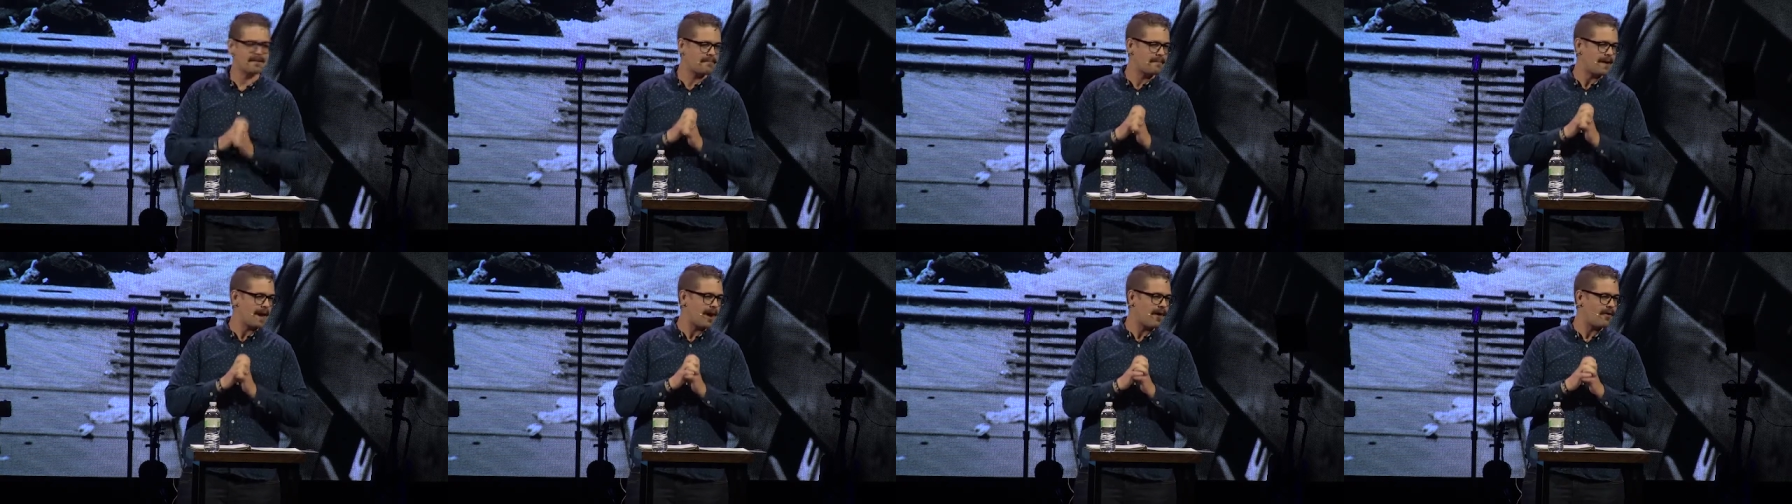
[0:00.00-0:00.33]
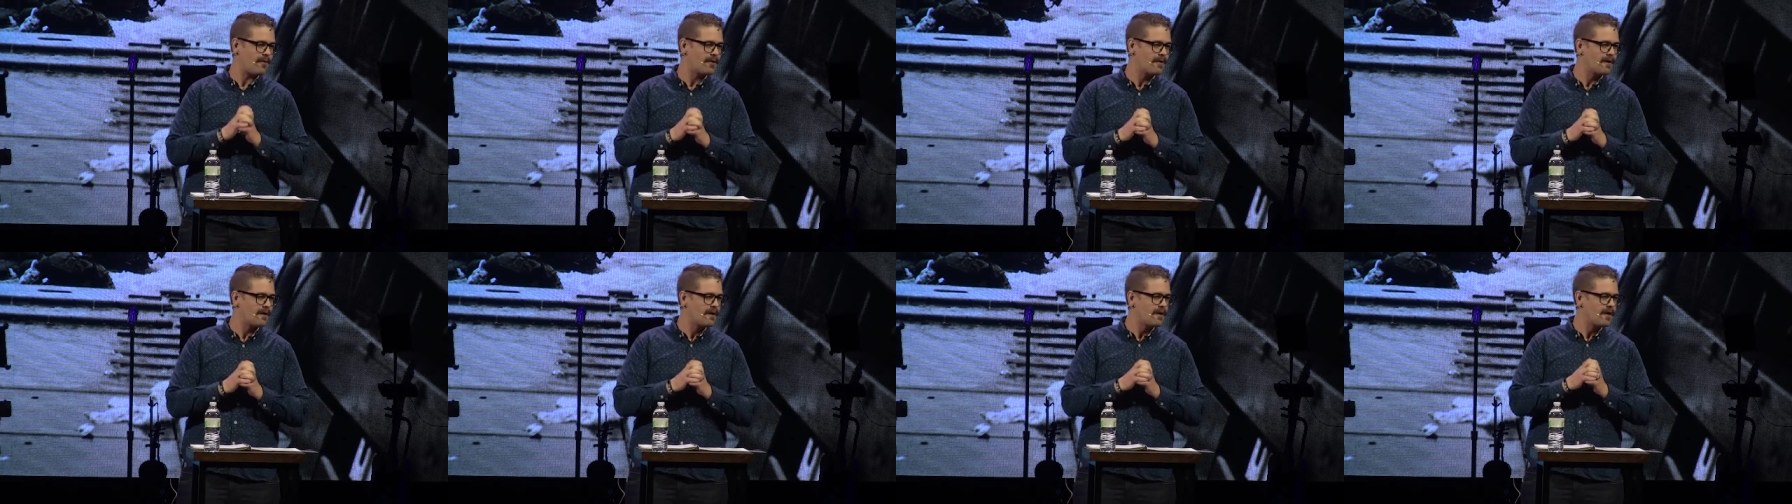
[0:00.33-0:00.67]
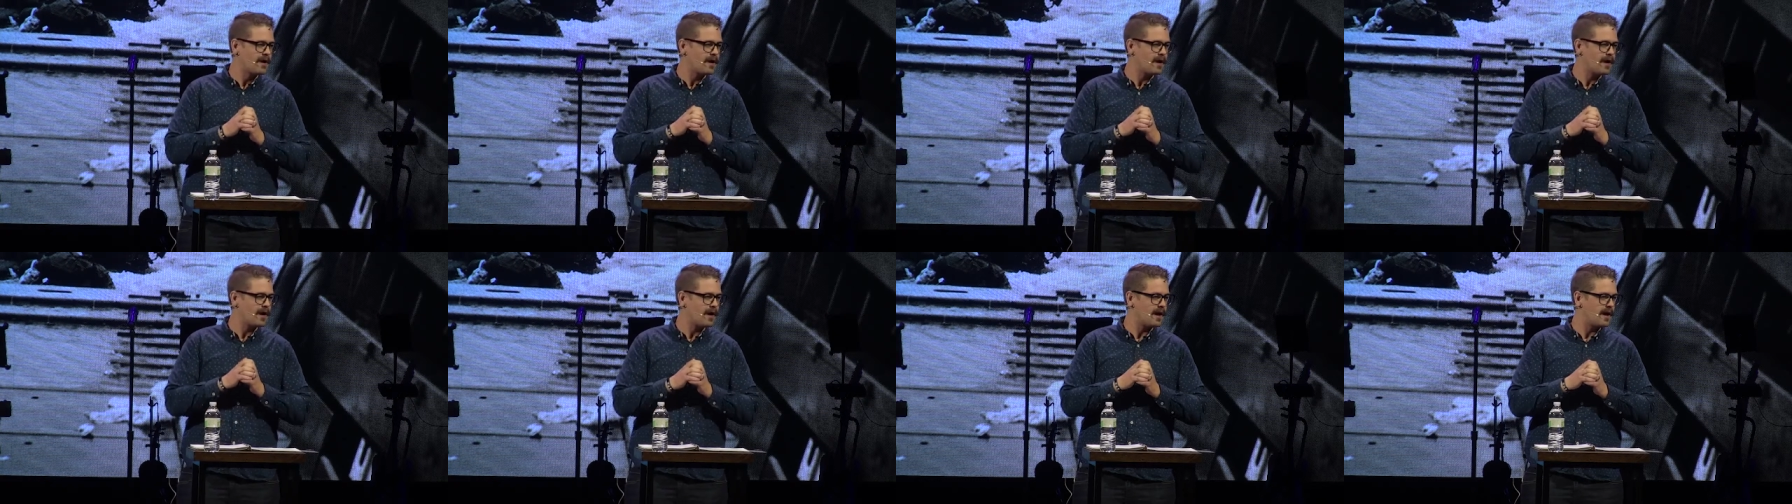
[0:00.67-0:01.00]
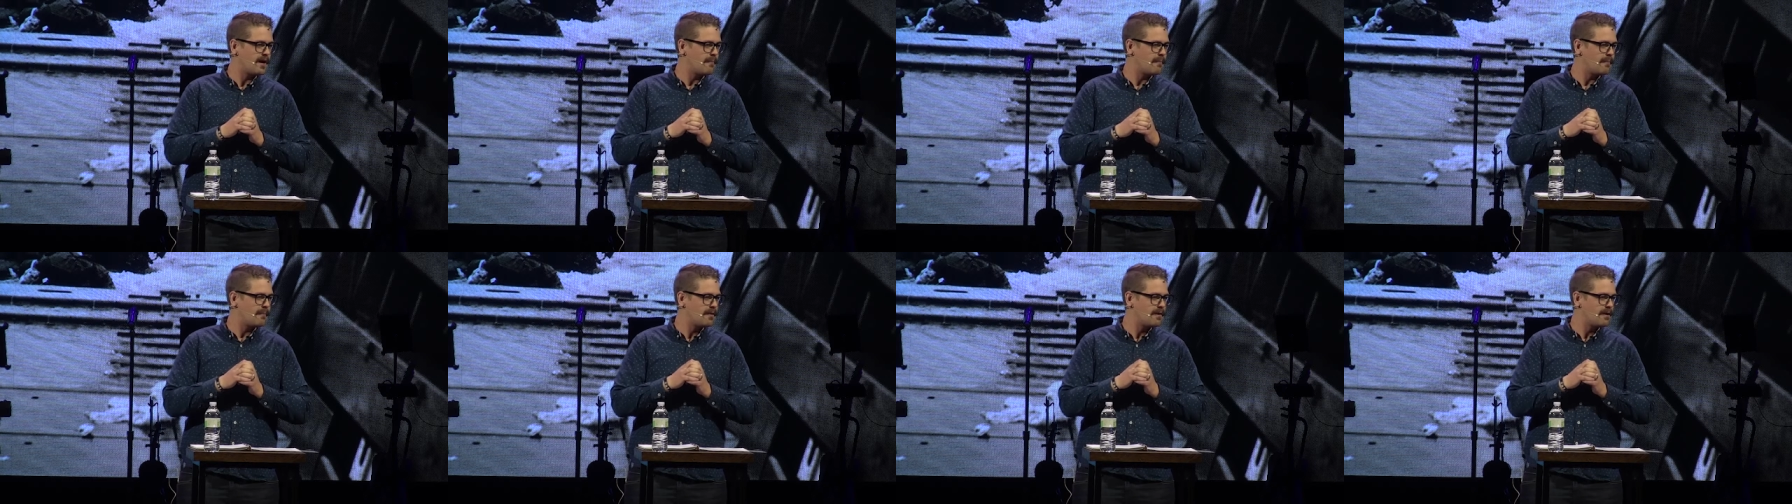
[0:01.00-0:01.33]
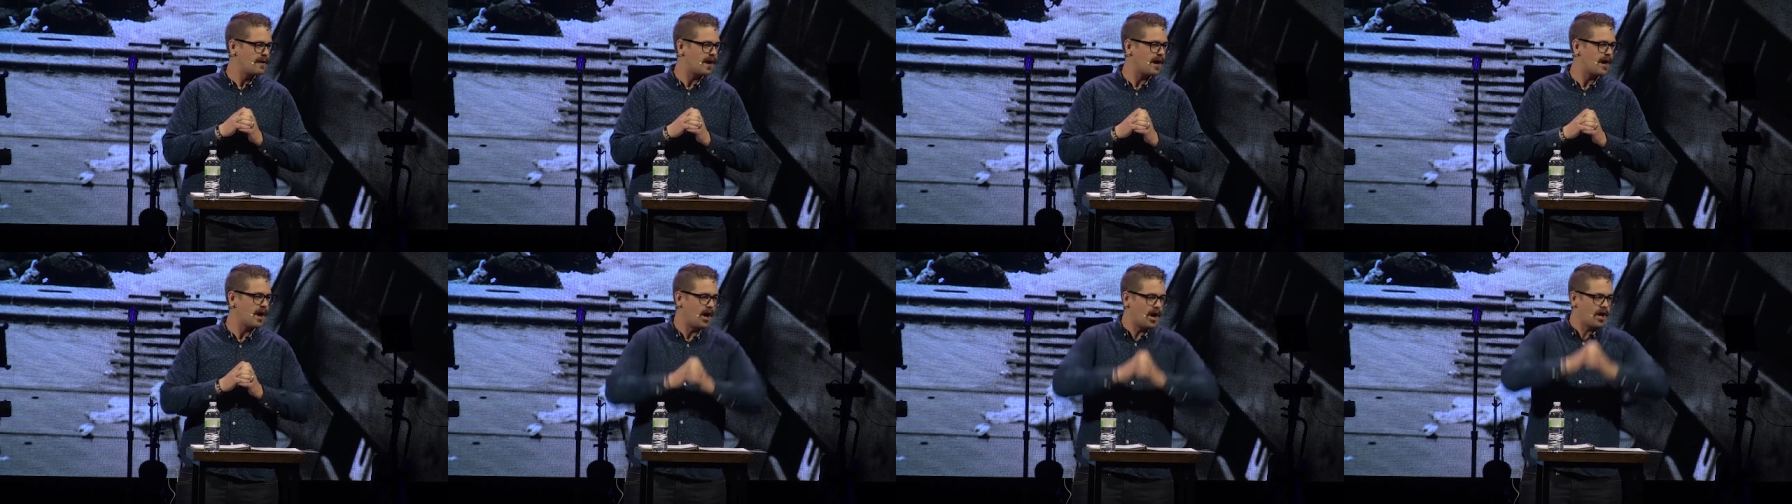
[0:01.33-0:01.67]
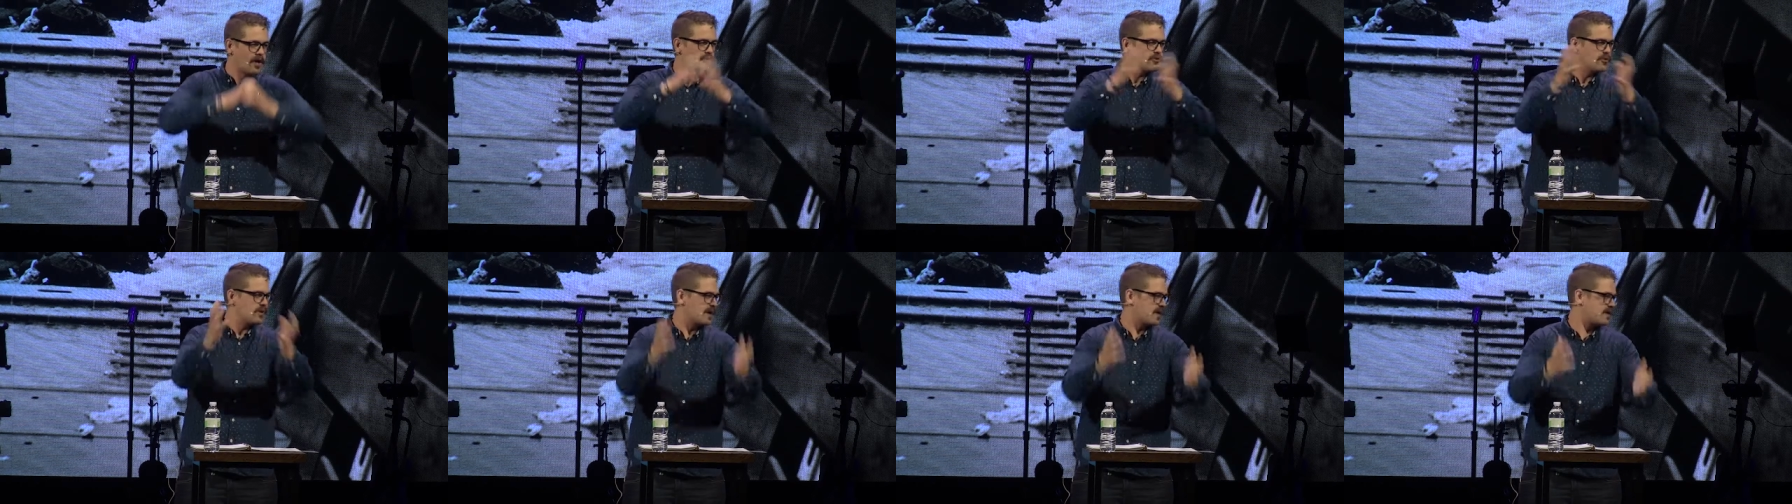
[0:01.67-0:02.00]
about
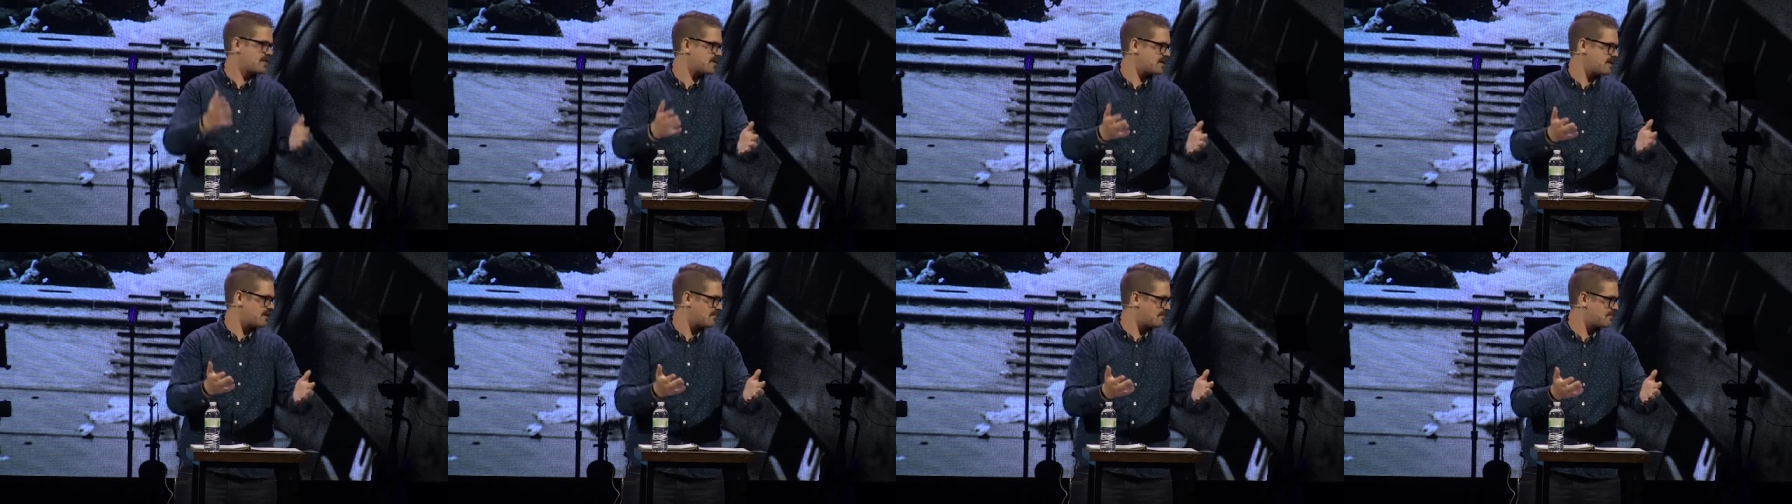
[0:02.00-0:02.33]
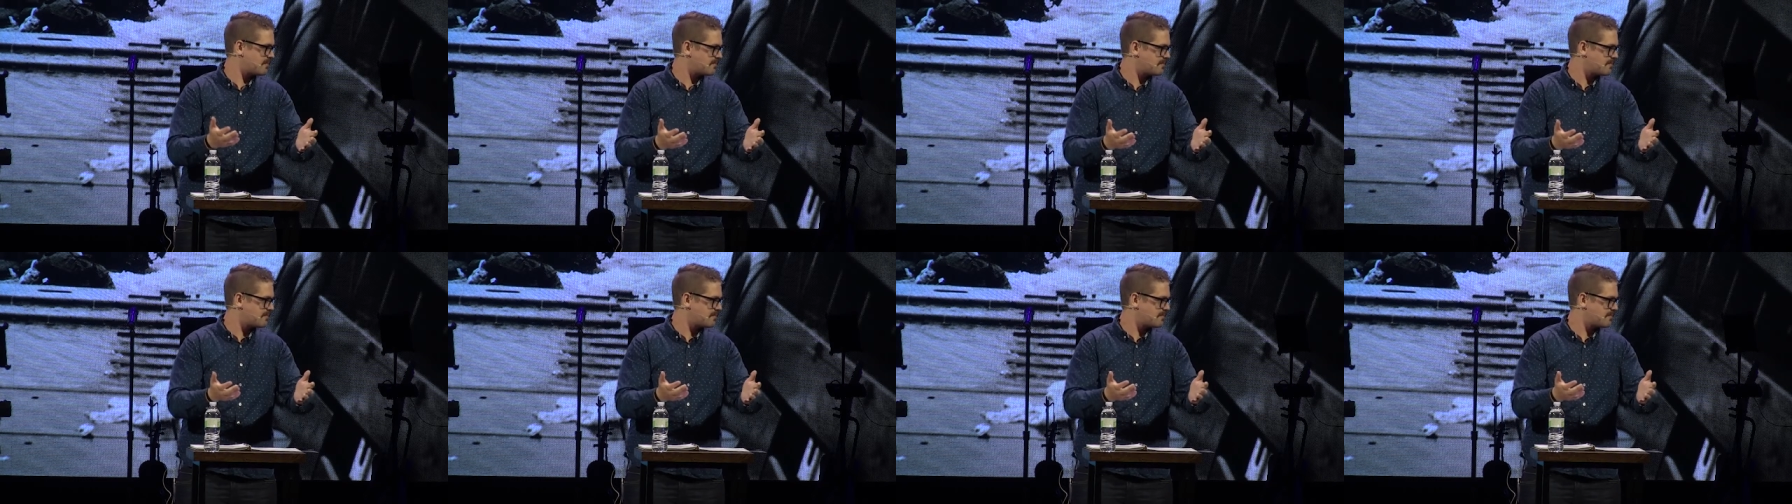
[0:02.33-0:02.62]
honoring them.